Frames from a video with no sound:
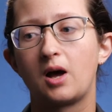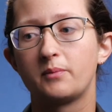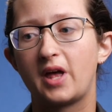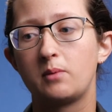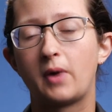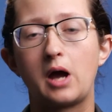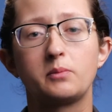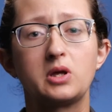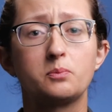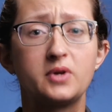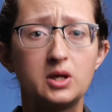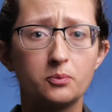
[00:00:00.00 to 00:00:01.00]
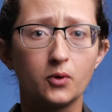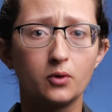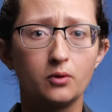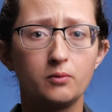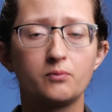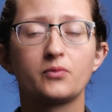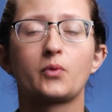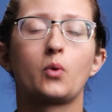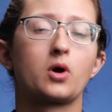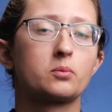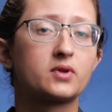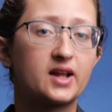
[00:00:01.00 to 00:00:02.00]
They might be people,
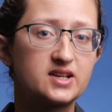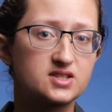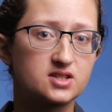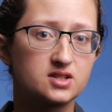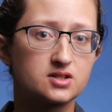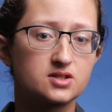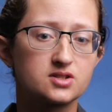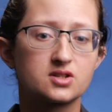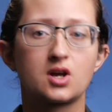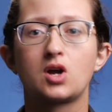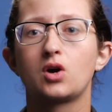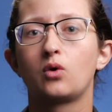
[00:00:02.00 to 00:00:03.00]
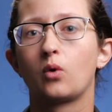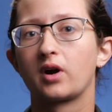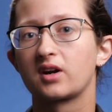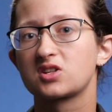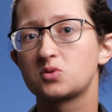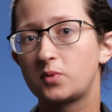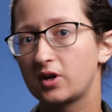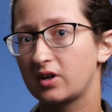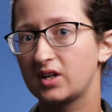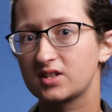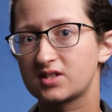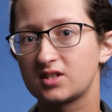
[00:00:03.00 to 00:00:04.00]
or places, or
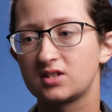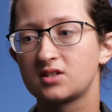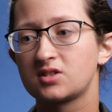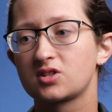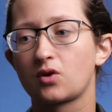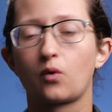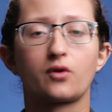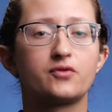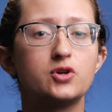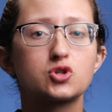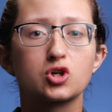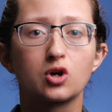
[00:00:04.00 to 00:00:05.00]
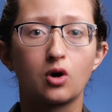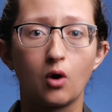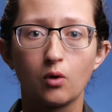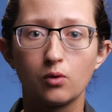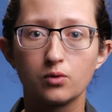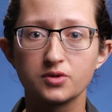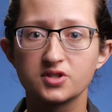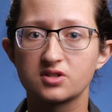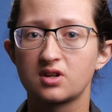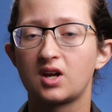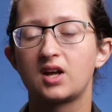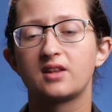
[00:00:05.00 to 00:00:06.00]
experiences, or future
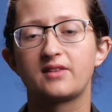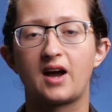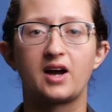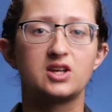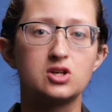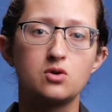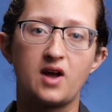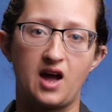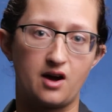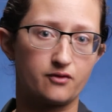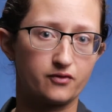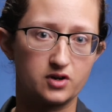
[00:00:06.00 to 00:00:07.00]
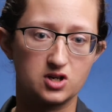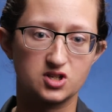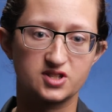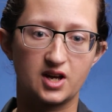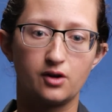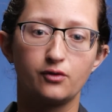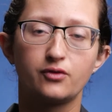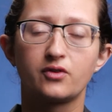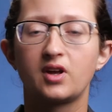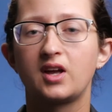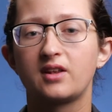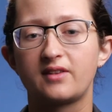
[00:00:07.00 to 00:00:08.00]
goals that you have for yourself
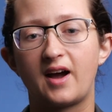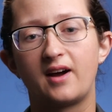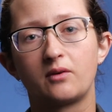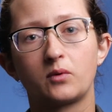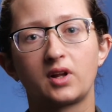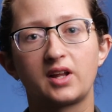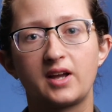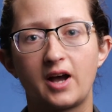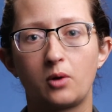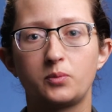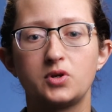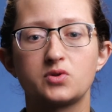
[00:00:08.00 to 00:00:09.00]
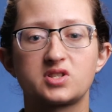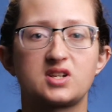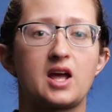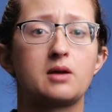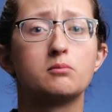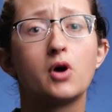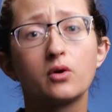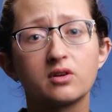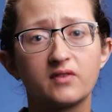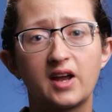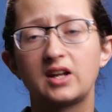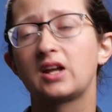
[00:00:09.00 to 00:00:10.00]
that really help you stay
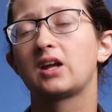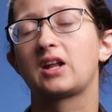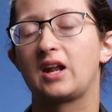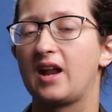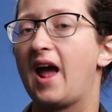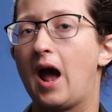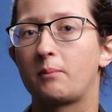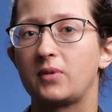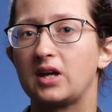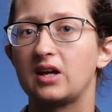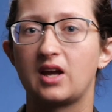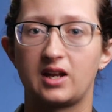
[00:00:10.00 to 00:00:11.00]
motivated and happy